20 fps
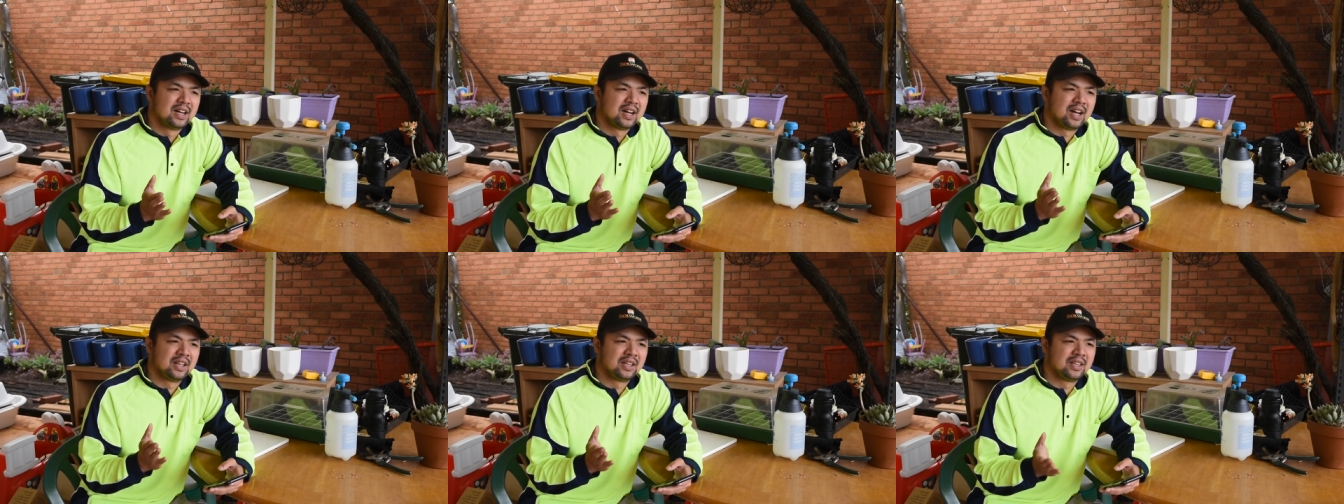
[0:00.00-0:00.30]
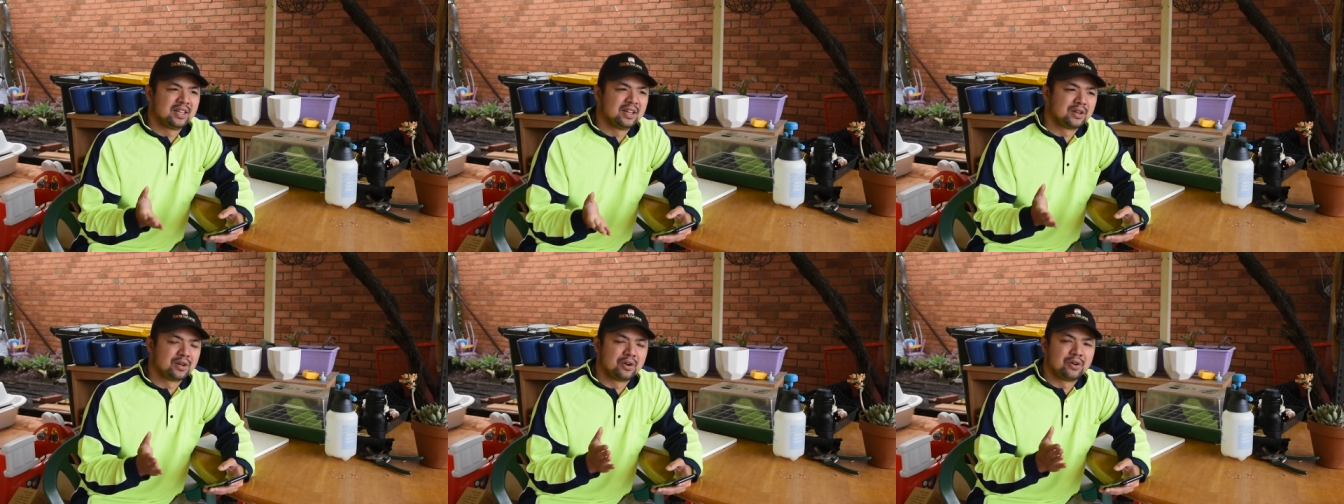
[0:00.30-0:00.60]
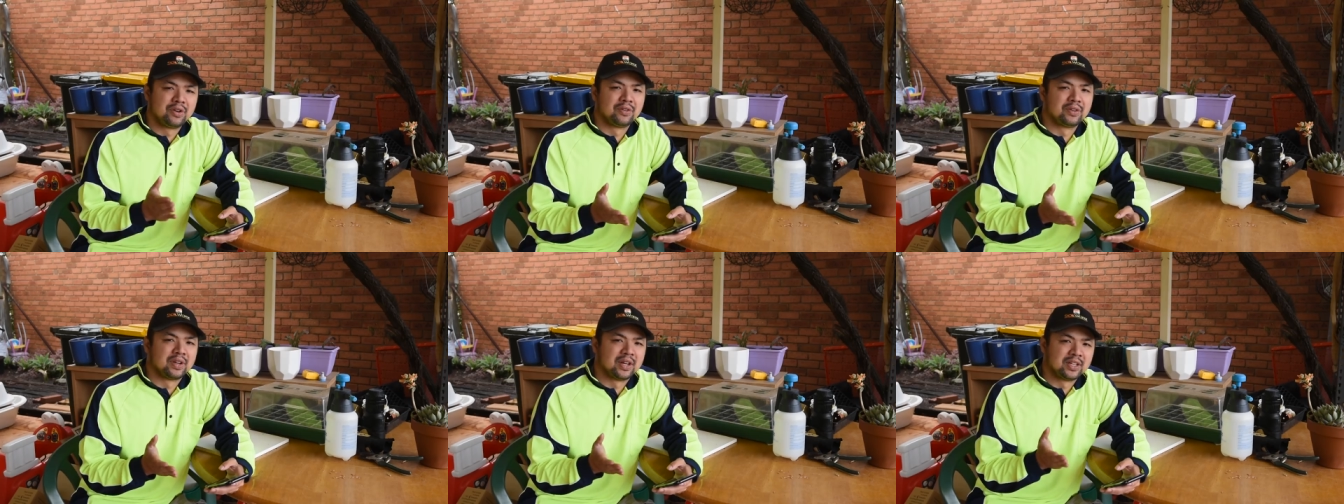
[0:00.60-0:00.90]
I think
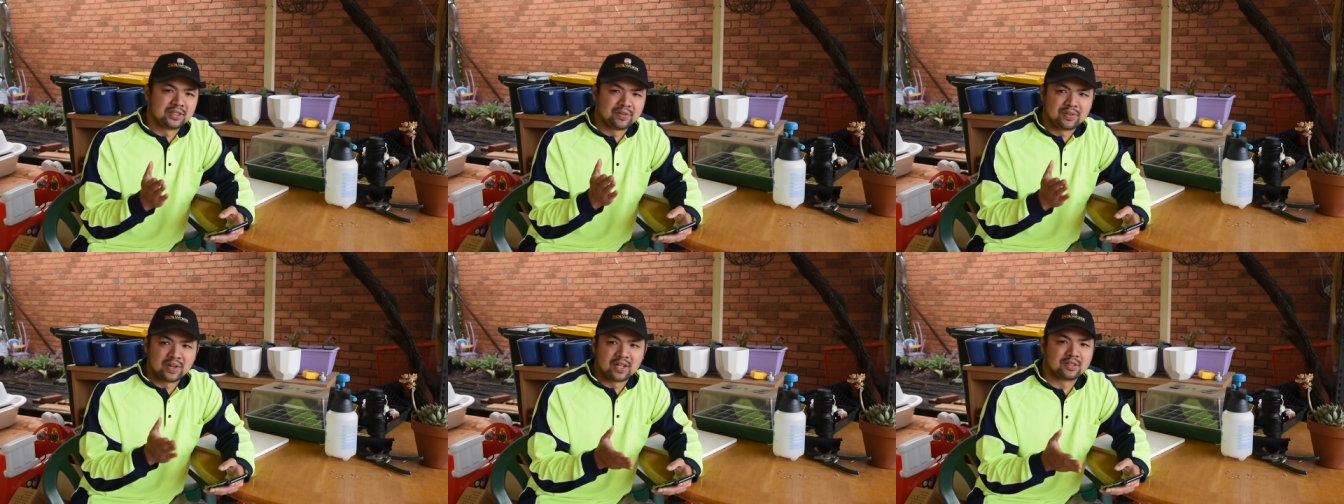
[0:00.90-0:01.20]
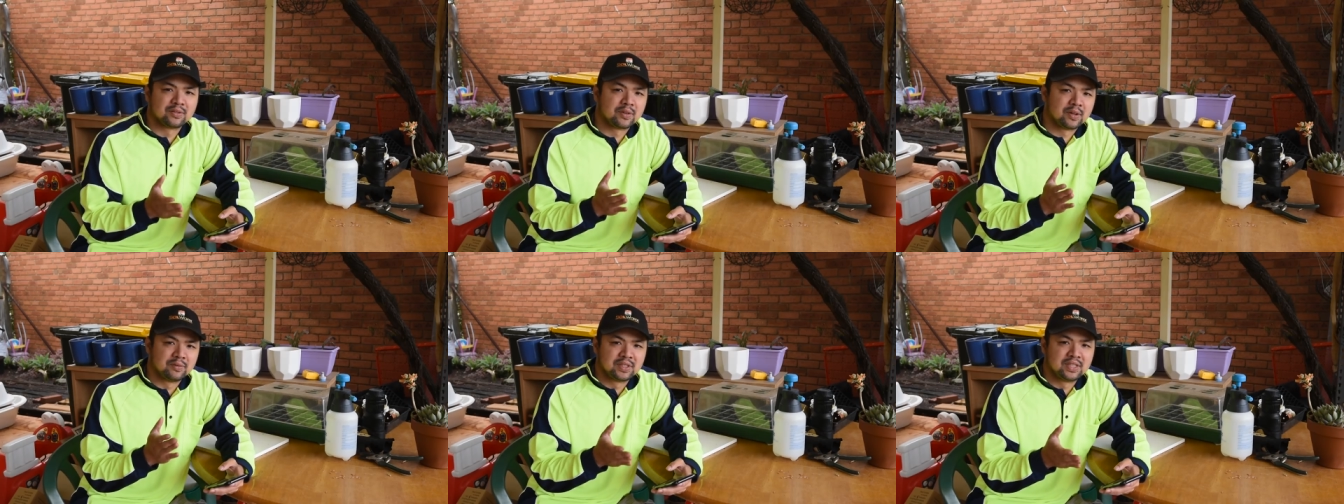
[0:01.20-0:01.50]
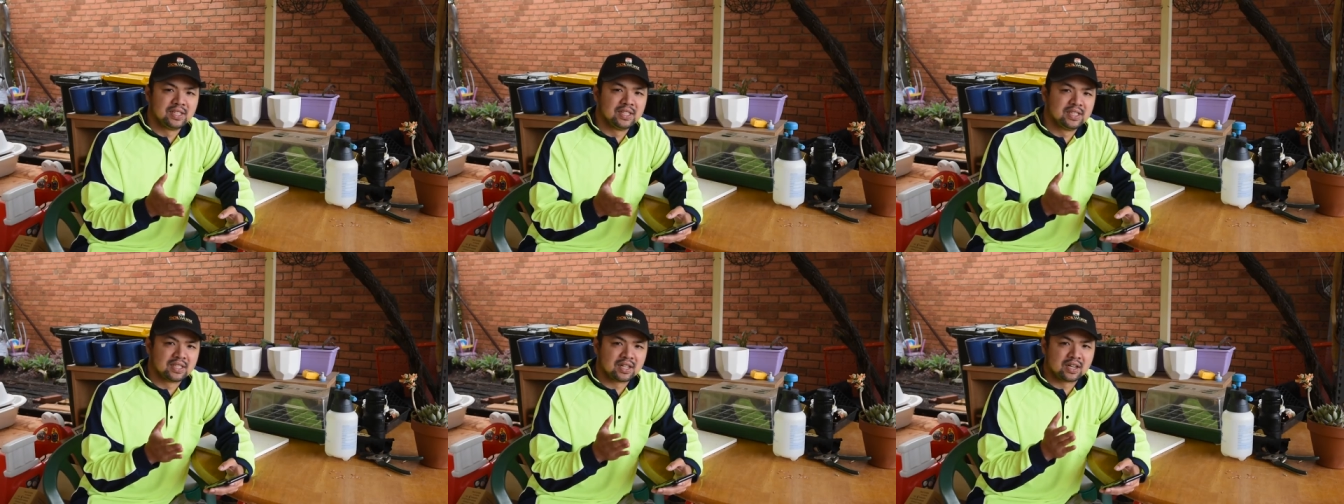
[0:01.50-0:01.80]
growing echeverias from
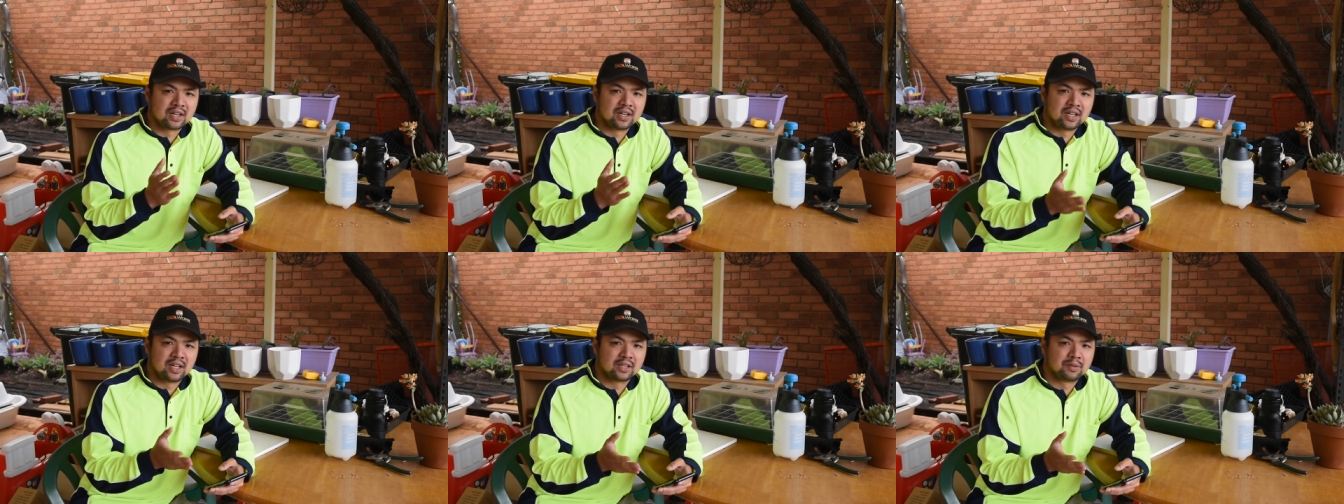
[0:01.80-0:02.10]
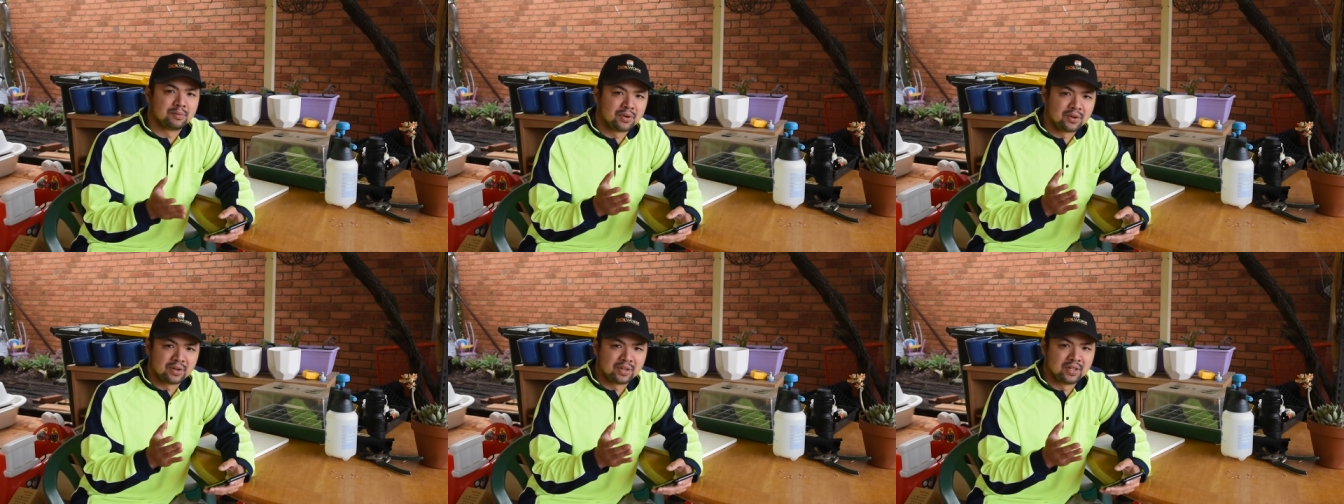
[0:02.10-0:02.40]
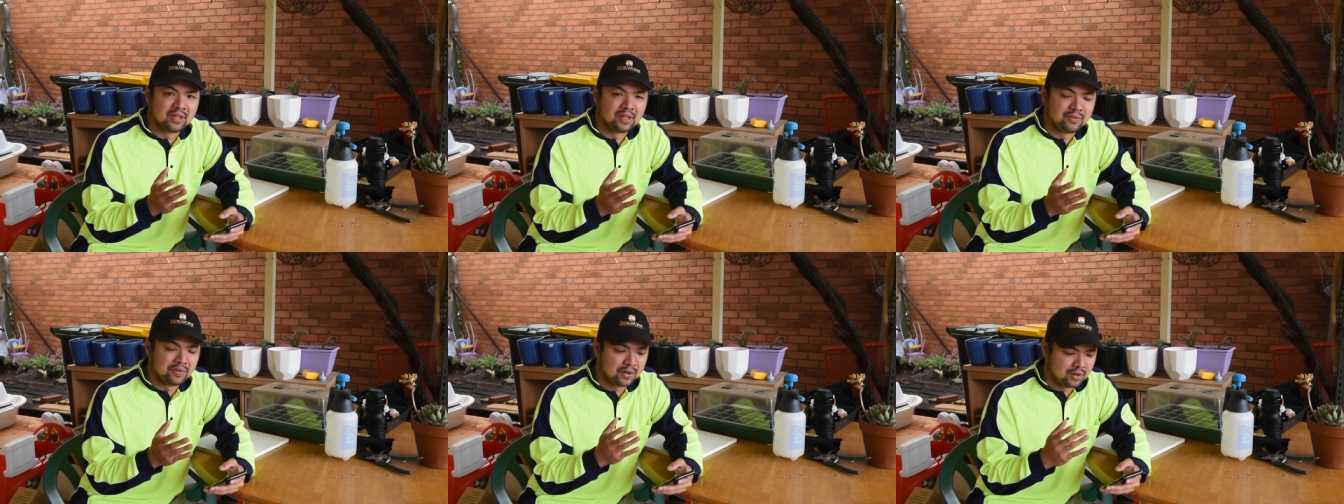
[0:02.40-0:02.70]
seeds are a lot more
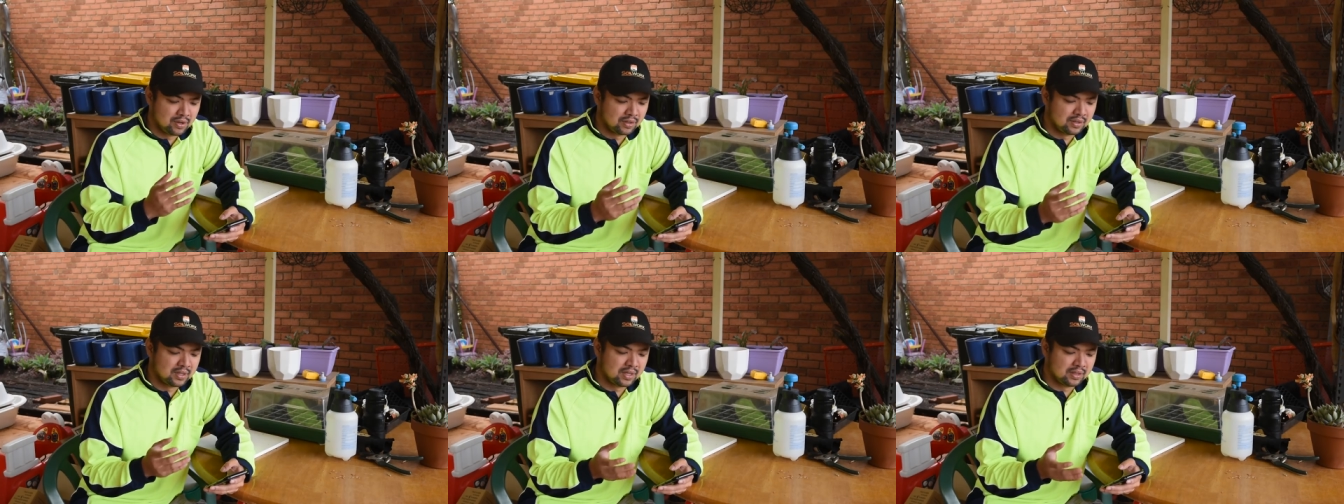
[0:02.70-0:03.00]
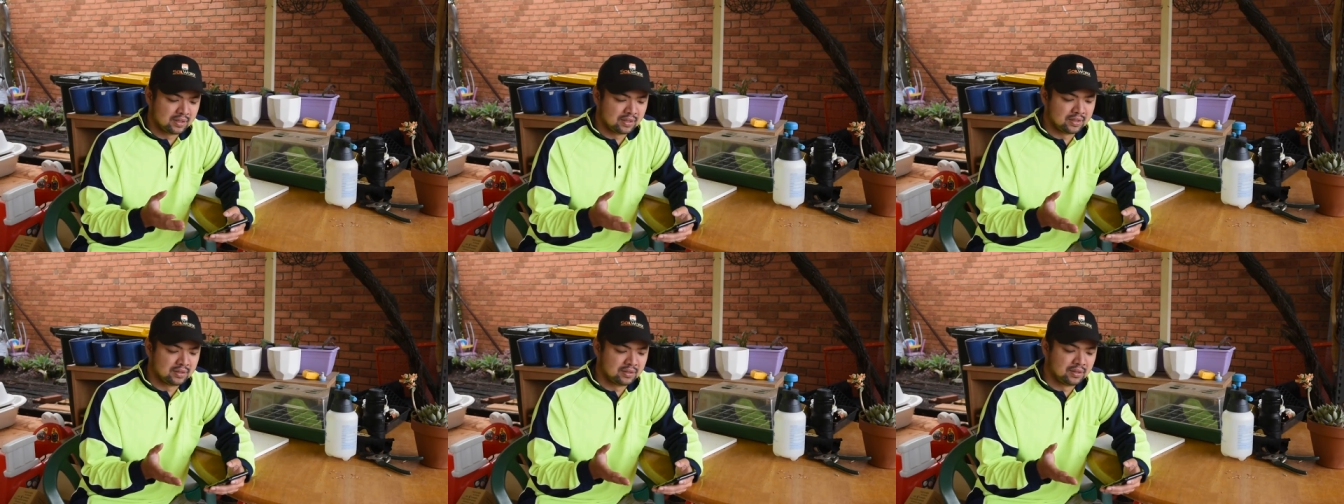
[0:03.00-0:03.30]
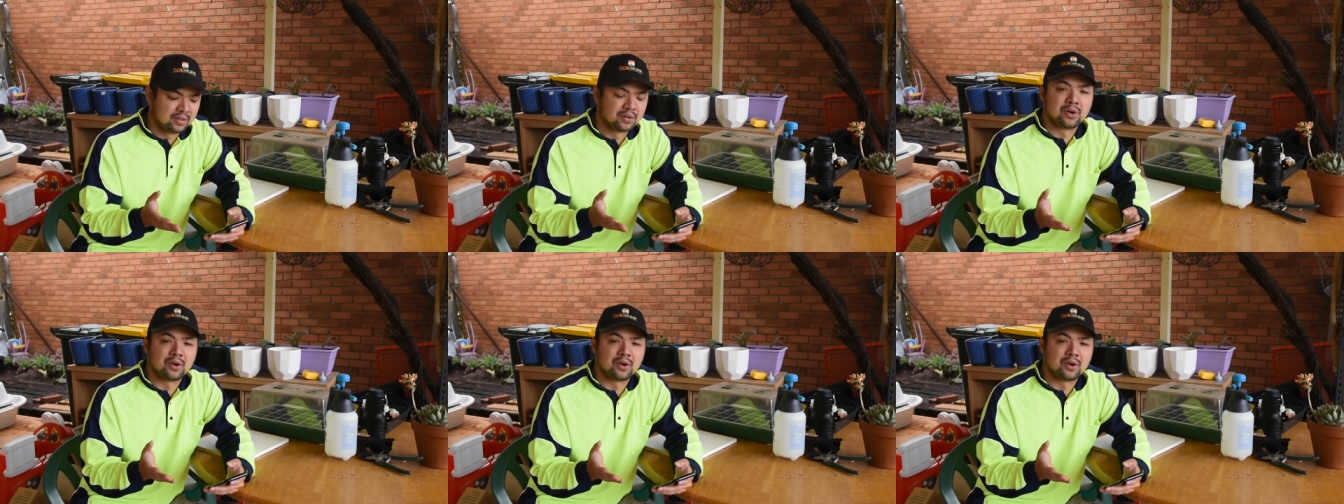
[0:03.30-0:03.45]
difficult than